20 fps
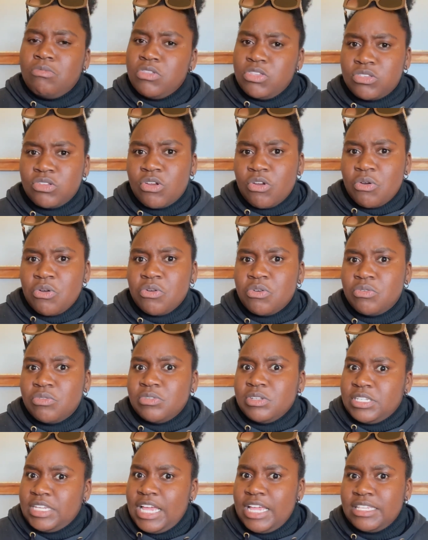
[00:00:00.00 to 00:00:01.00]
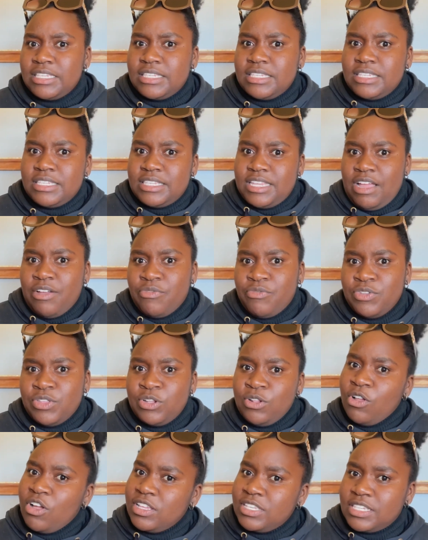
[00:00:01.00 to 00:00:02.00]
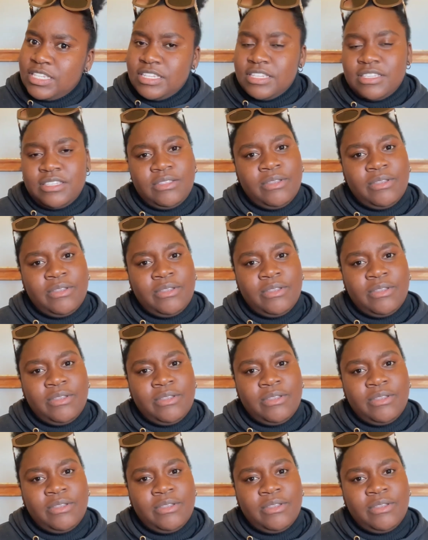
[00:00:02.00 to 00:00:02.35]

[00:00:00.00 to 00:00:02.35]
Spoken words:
this girl does stuff with glosses,